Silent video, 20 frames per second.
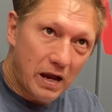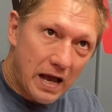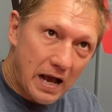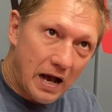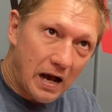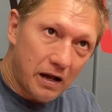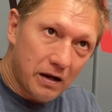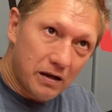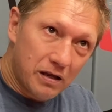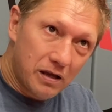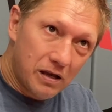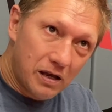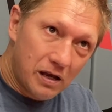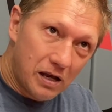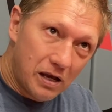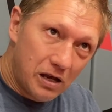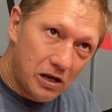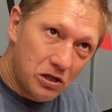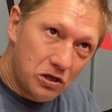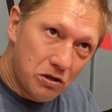out
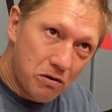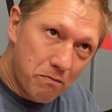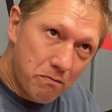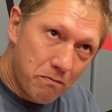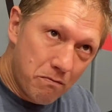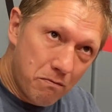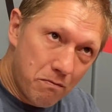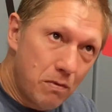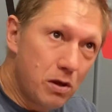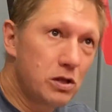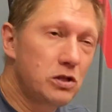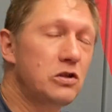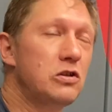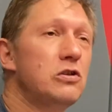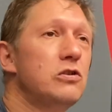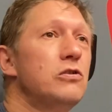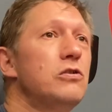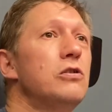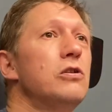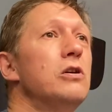in the
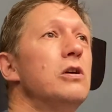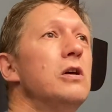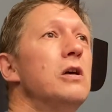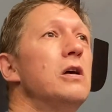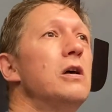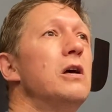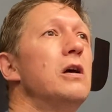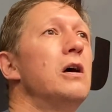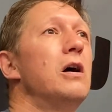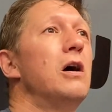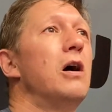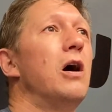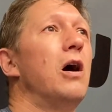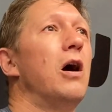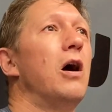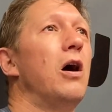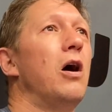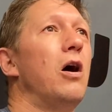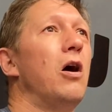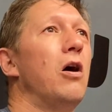midst
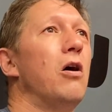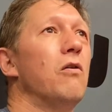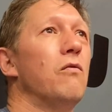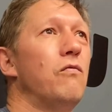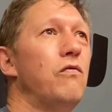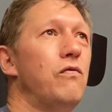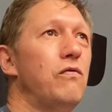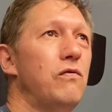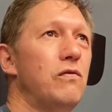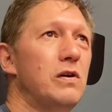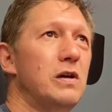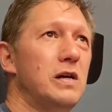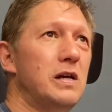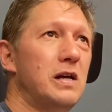of